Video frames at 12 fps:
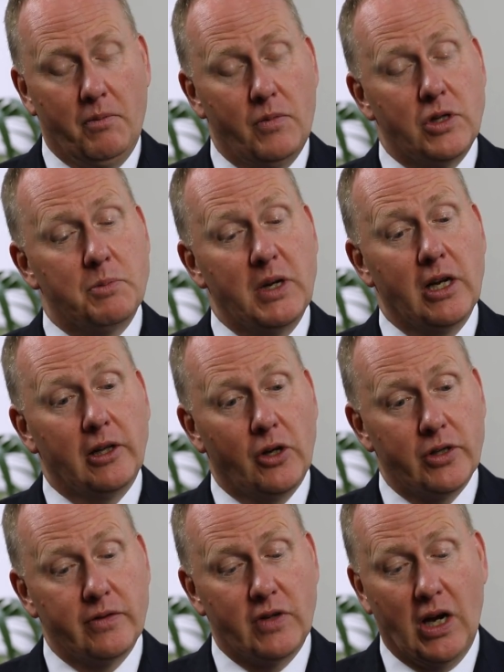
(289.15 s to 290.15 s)
There's been a
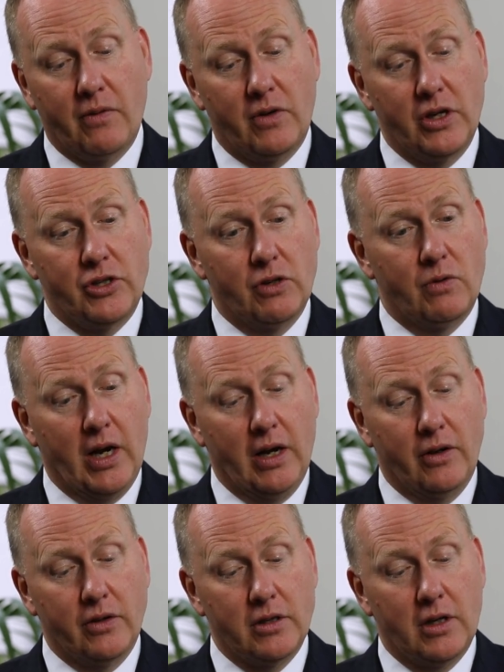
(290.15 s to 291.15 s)
lot of coverage
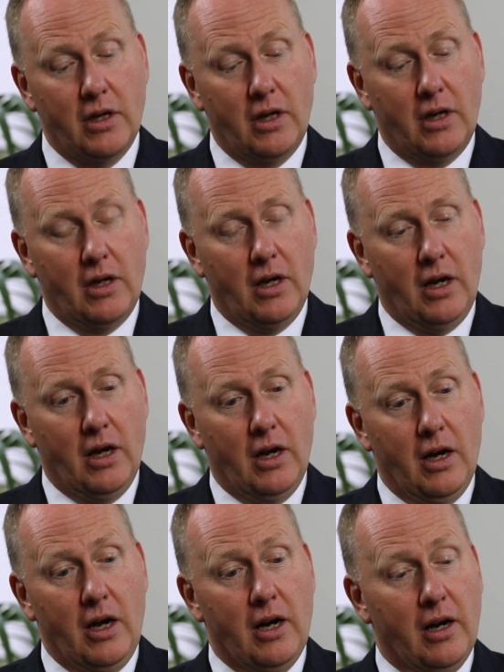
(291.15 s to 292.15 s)
around
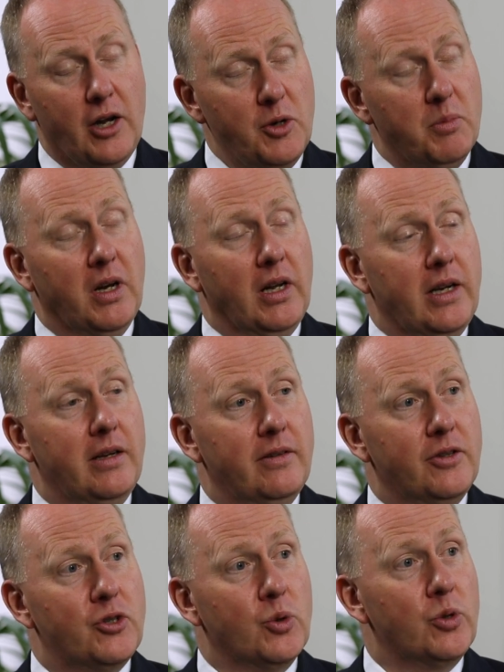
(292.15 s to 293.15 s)
globally
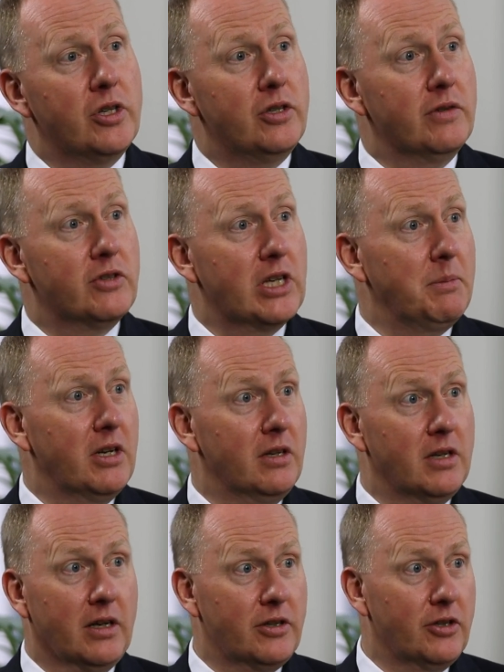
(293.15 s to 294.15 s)
the shortage of
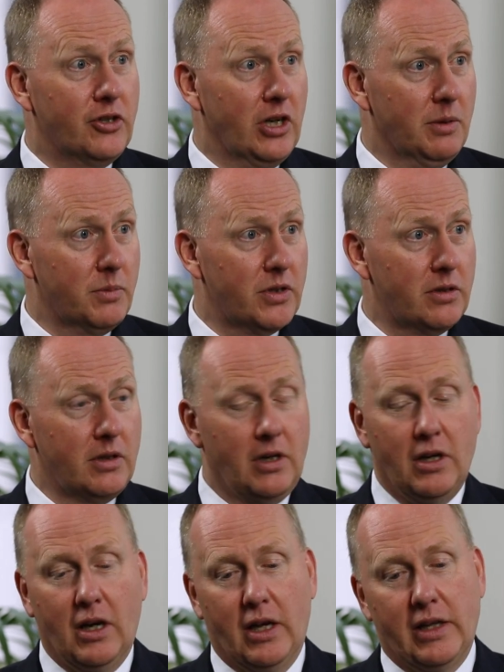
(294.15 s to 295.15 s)
semiconductor chips,
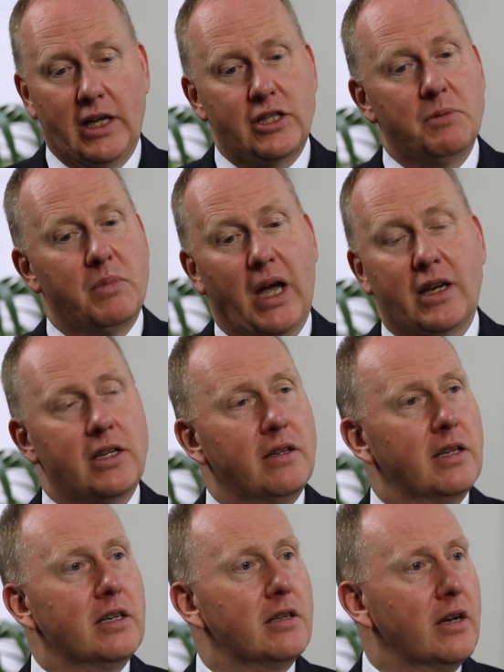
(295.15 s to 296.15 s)
and that's impacting
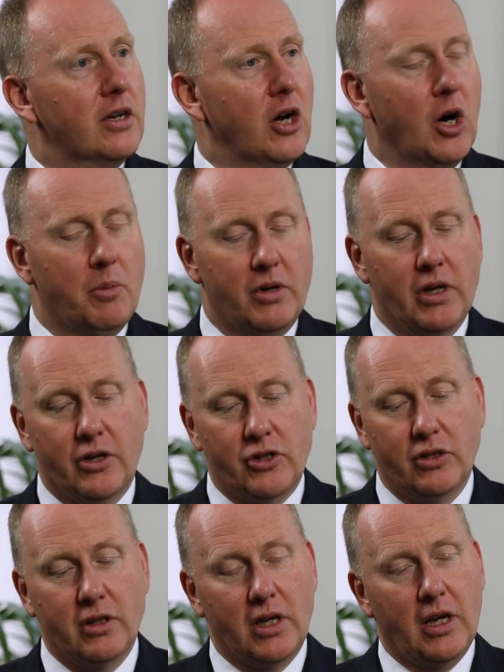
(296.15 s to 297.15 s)
things like car
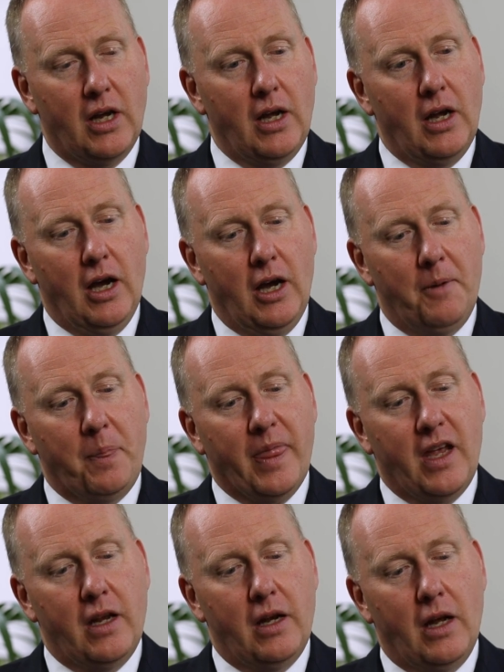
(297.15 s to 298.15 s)
production.
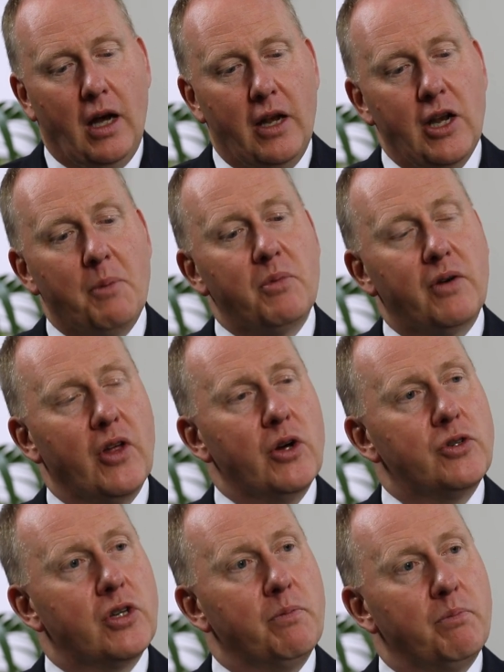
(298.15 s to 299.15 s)
A number of
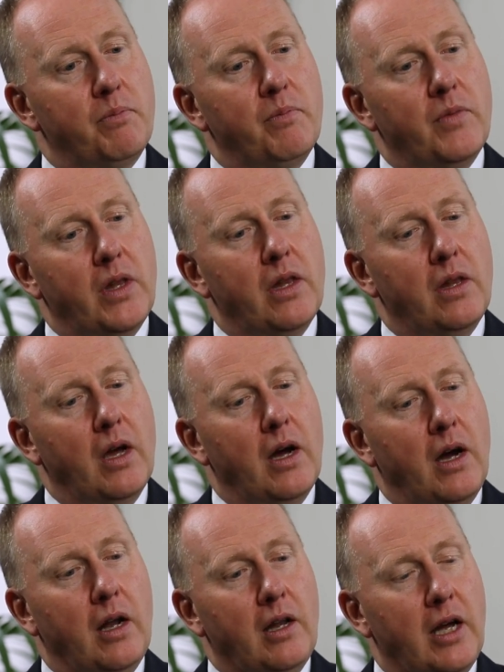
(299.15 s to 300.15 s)
those
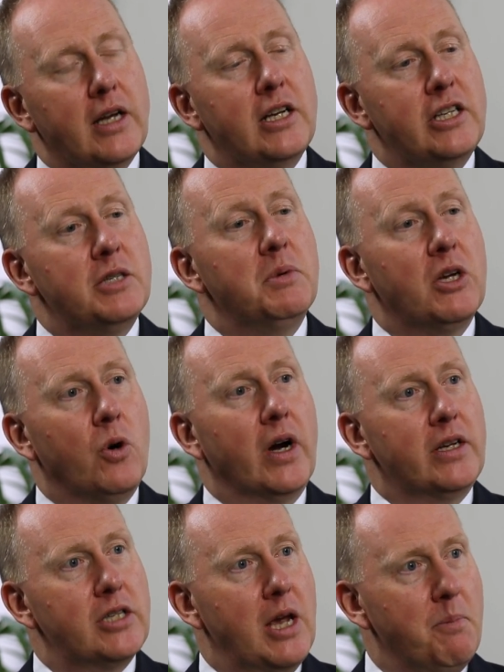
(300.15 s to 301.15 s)
are likely to be
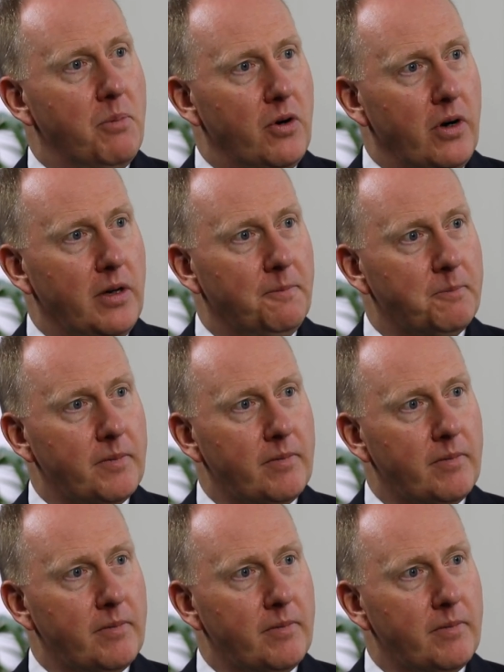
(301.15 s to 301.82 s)
quite temporary.